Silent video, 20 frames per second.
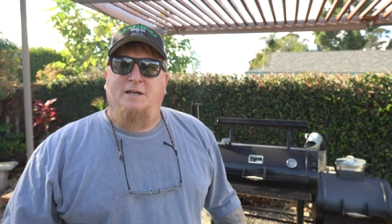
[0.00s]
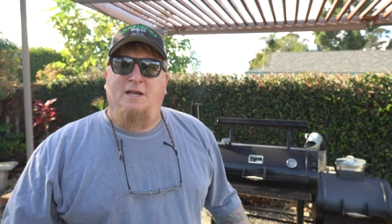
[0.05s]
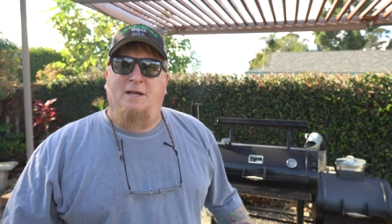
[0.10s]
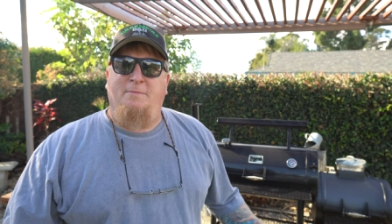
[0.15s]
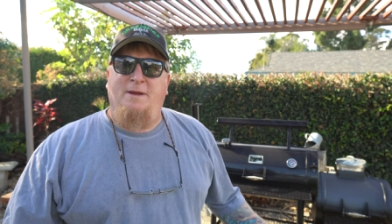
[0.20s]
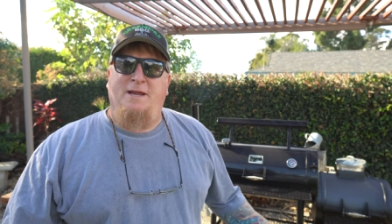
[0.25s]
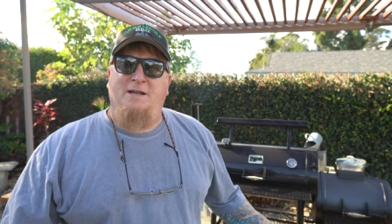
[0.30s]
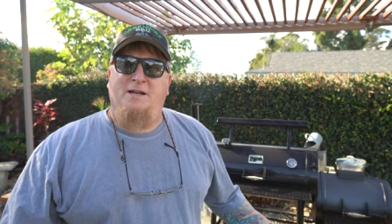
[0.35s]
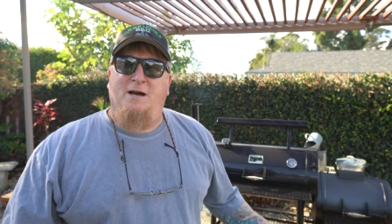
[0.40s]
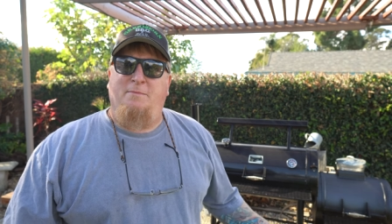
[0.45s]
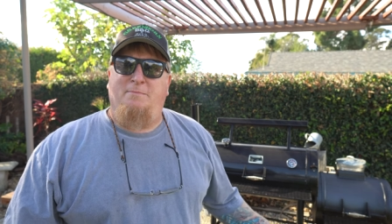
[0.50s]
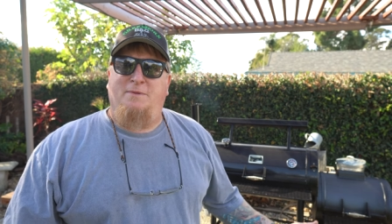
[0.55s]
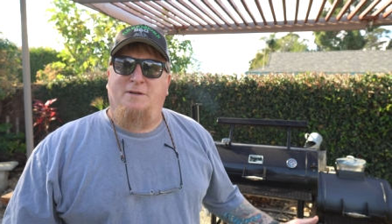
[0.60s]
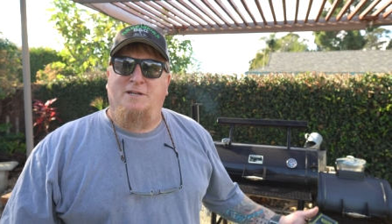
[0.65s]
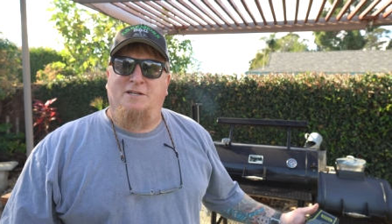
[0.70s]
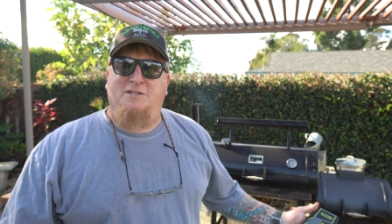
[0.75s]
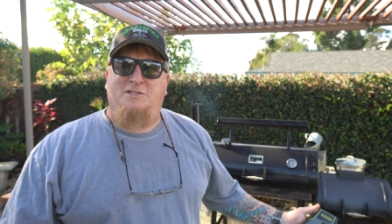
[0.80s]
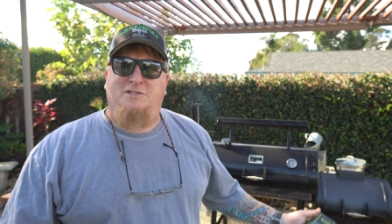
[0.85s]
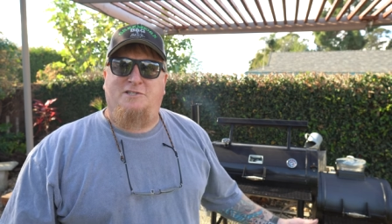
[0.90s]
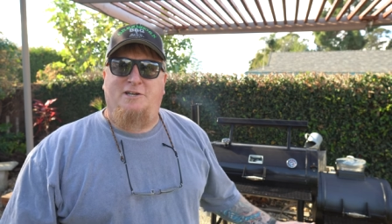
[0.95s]
It may not be
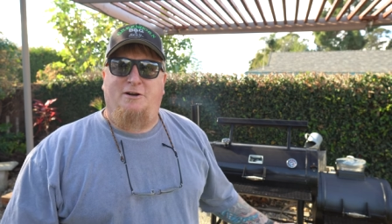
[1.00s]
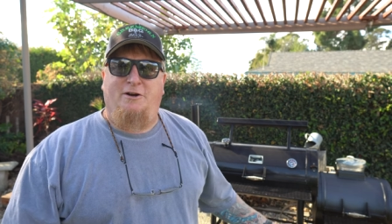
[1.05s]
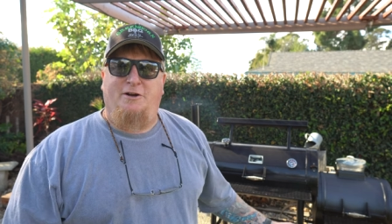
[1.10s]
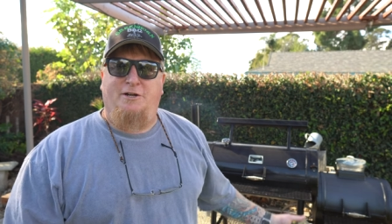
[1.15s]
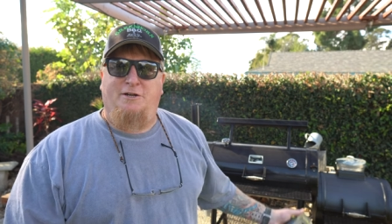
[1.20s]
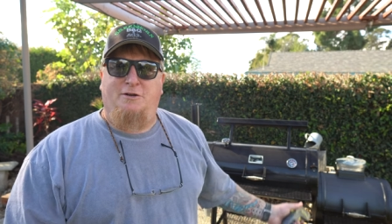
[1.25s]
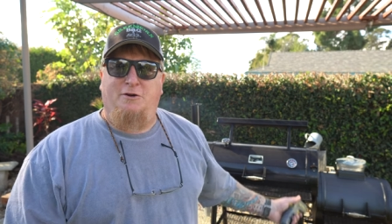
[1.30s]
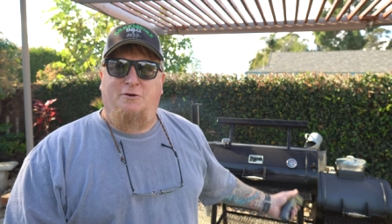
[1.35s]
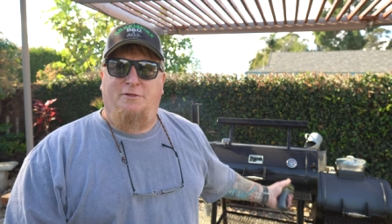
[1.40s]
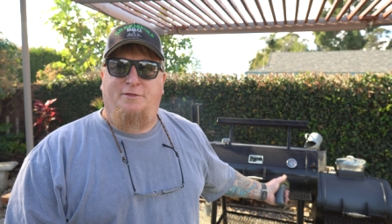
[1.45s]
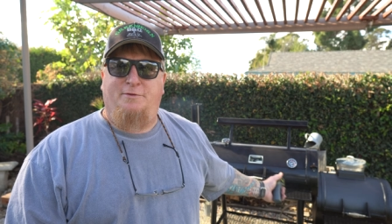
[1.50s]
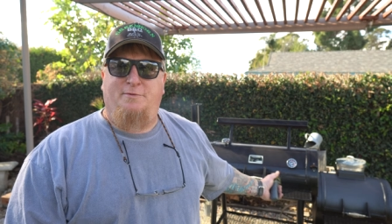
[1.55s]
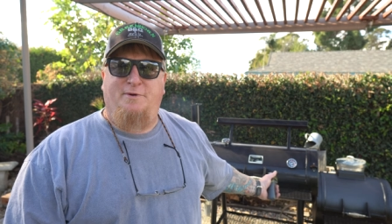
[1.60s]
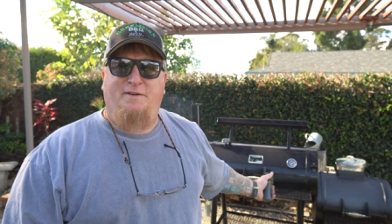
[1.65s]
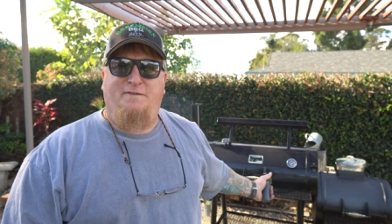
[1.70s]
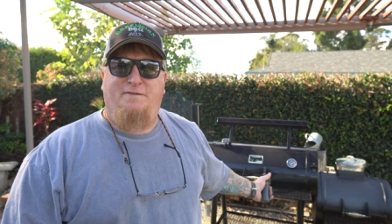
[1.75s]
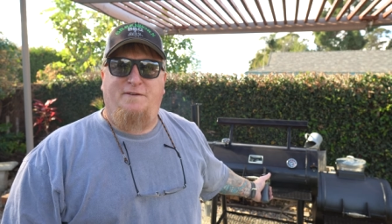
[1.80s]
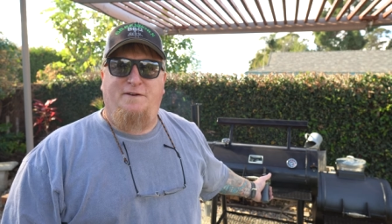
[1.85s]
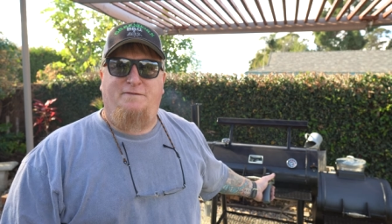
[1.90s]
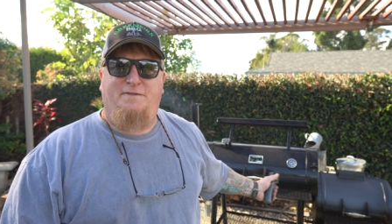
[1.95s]
necessary to go
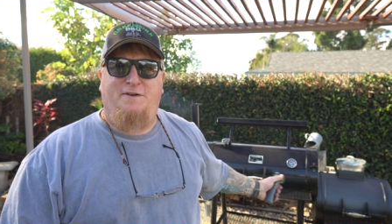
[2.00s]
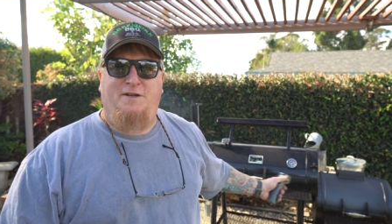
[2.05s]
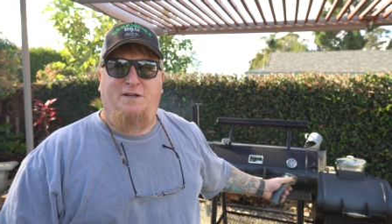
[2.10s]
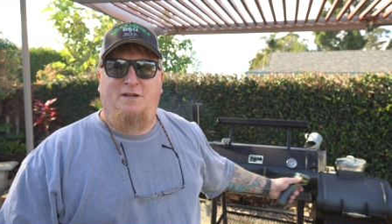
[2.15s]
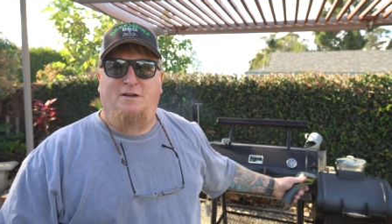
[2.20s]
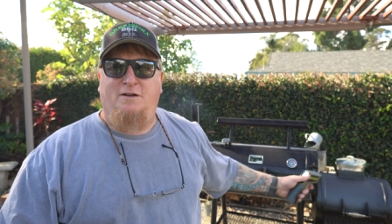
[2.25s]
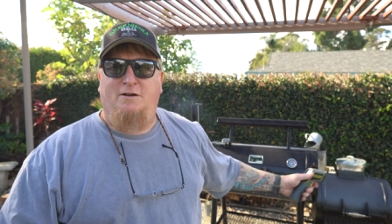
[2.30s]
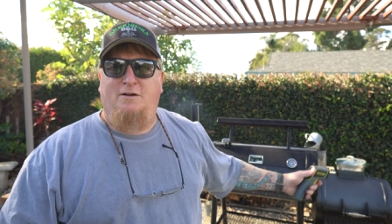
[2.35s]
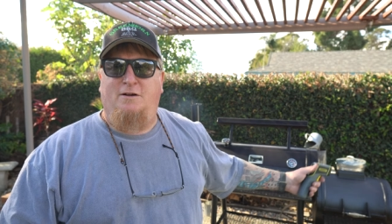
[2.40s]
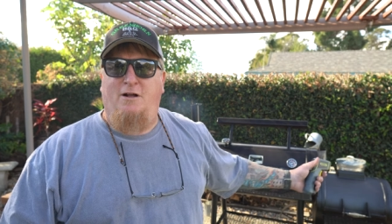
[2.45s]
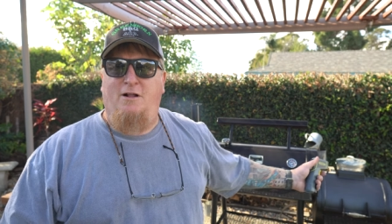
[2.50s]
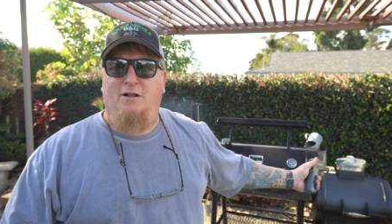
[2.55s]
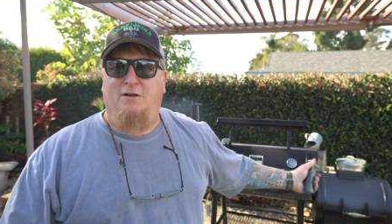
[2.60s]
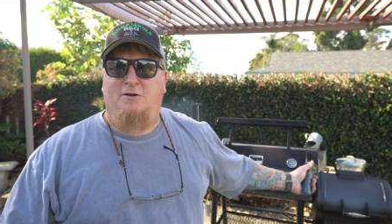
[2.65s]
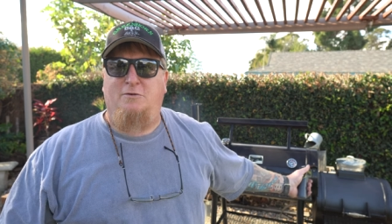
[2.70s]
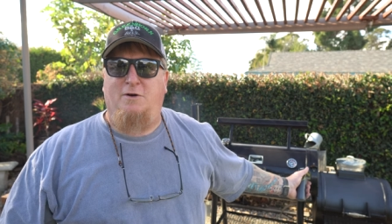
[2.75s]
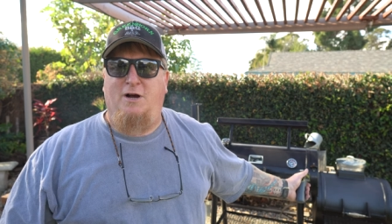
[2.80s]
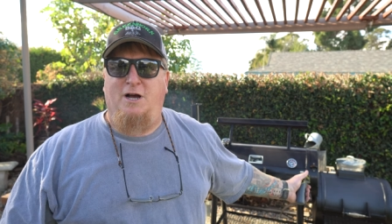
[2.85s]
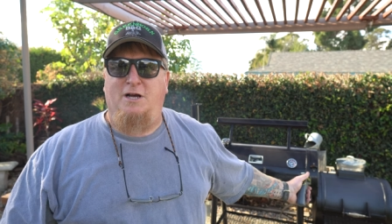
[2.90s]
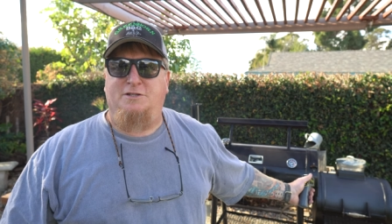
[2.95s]
350 all
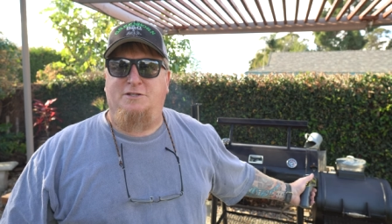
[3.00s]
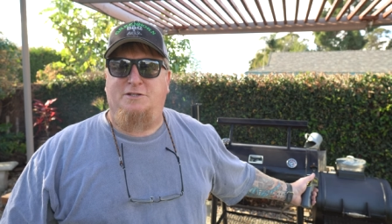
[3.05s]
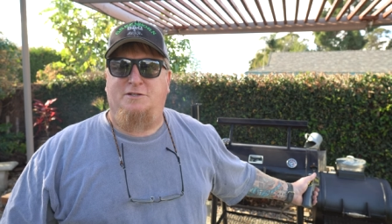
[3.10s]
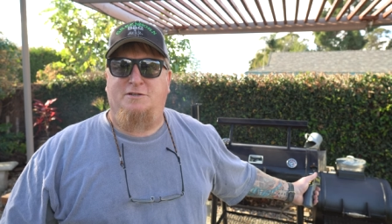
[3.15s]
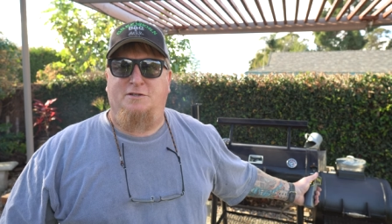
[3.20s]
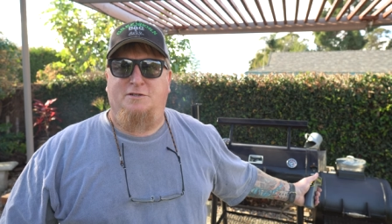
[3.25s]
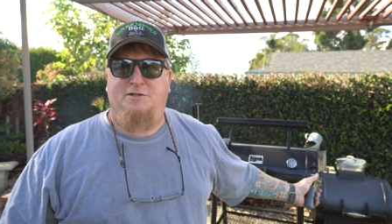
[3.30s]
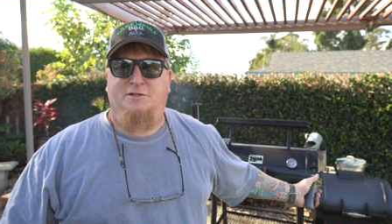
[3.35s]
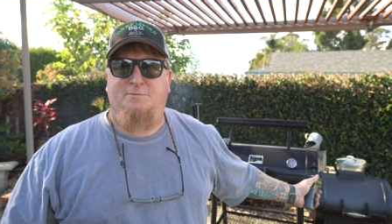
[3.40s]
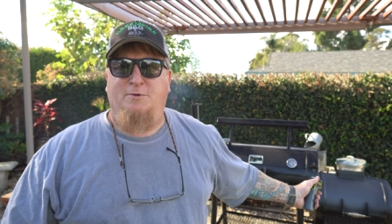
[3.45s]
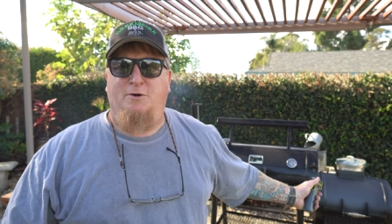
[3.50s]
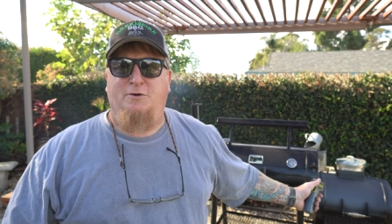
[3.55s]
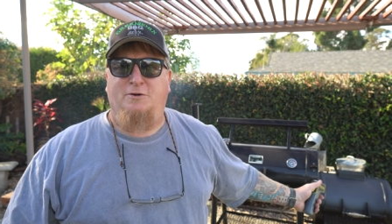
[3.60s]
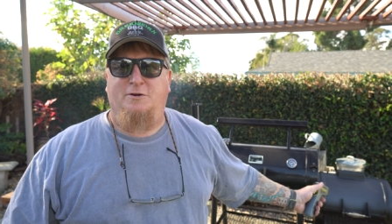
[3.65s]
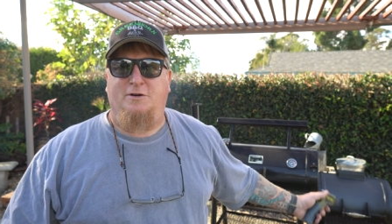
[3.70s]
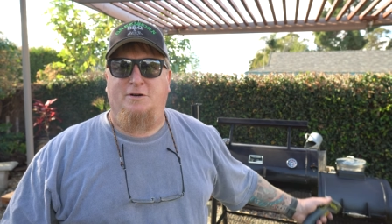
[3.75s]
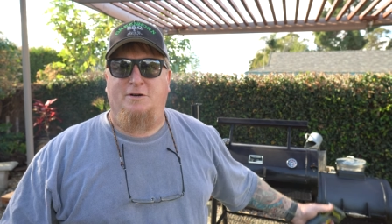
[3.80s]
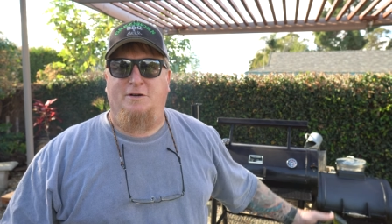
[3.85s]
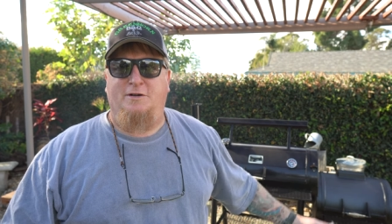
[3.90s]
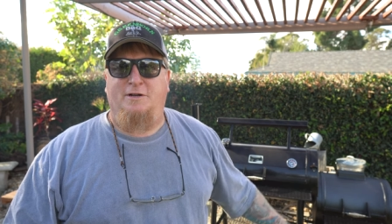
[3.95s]
across the
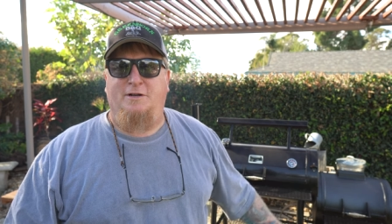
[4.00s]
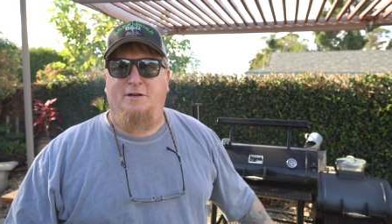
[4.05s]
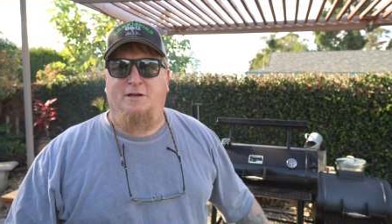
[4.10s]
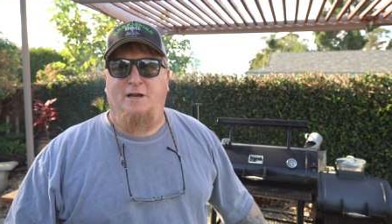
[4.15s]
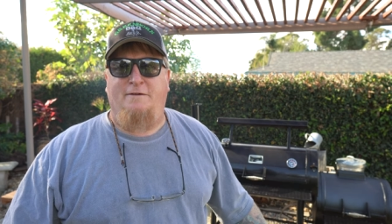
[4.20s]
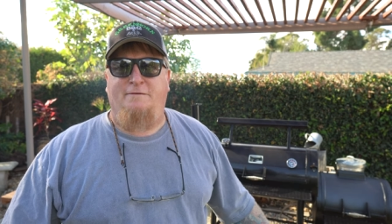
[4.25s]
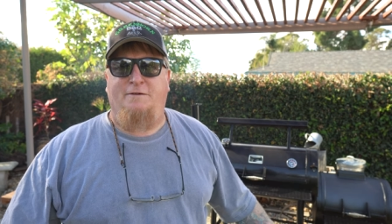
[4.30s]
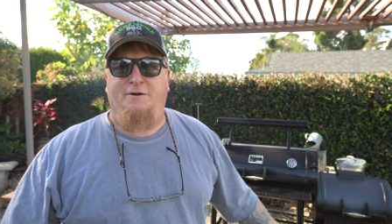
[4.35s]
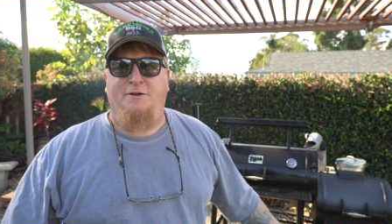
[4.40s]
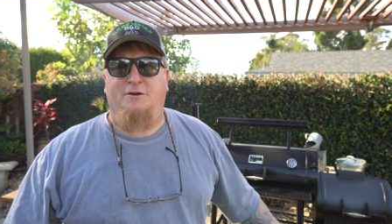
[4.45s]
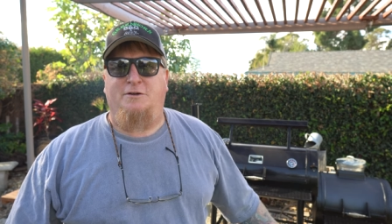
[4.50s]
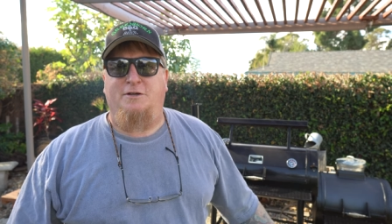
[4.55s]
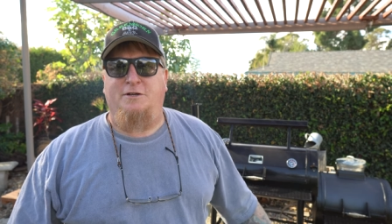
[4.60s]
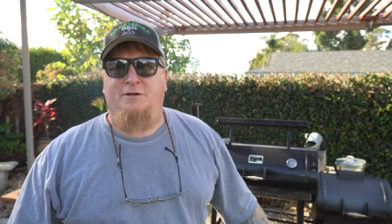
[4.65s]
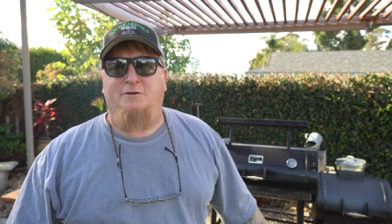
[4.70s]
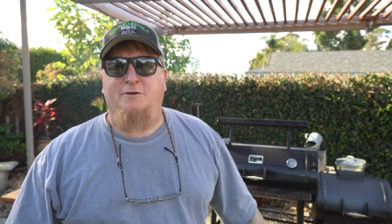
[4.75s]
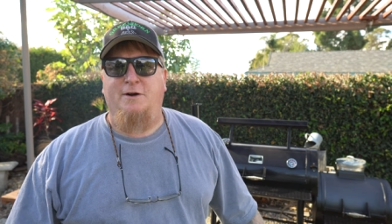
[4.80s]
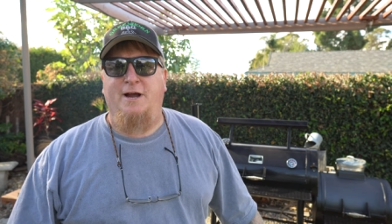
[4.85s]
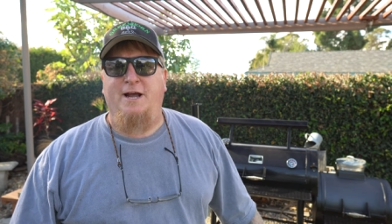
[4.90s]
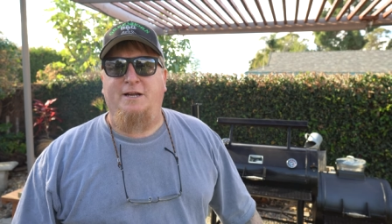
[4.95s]
smoker and every nook
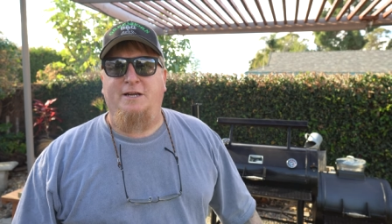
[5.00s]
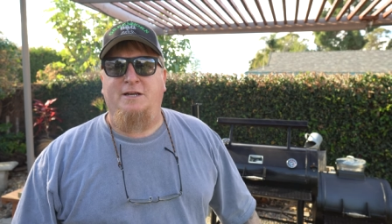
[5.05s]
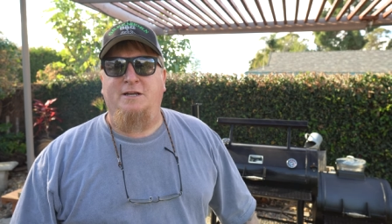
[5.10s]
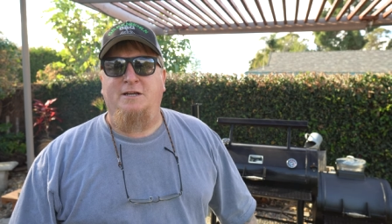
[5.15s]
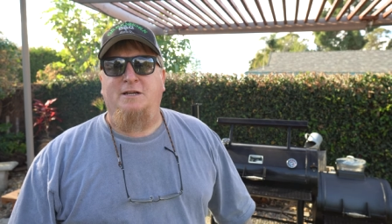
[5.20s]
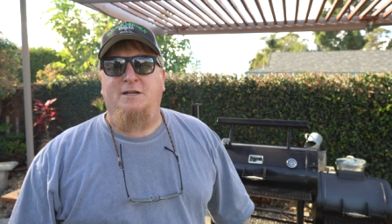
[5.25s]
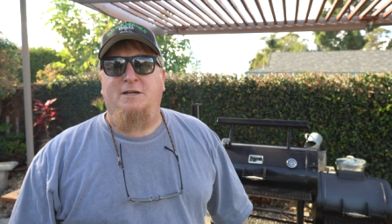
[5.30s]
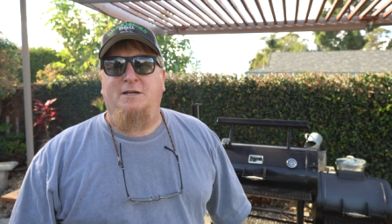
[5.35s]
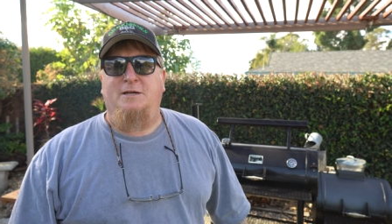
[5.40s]
and cranny,